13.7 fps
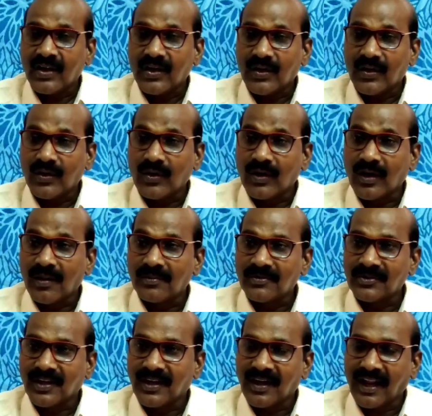no
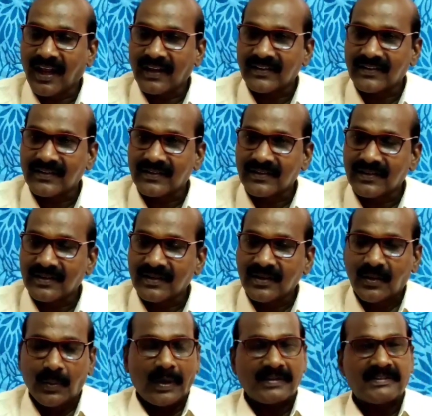arms and legs.
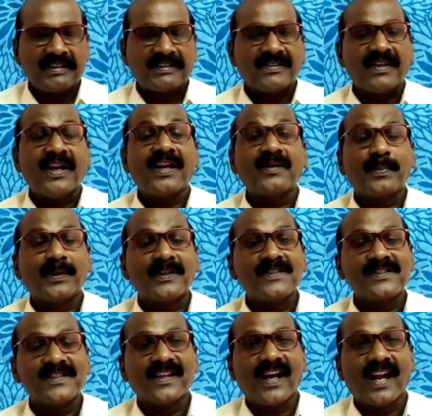What a great
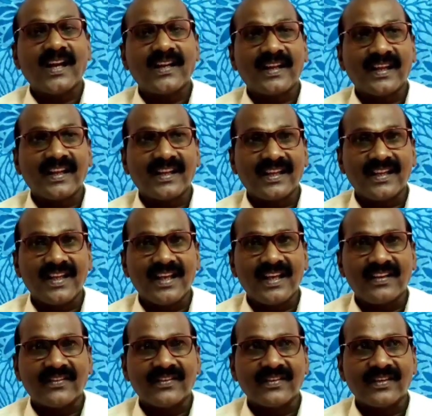personality
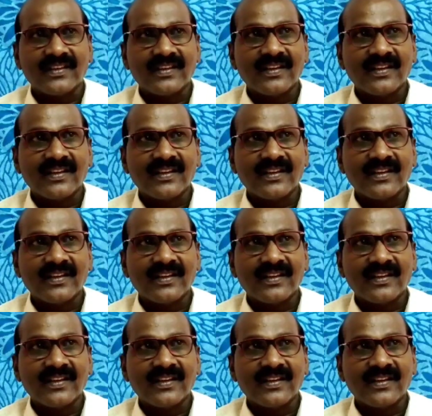he is.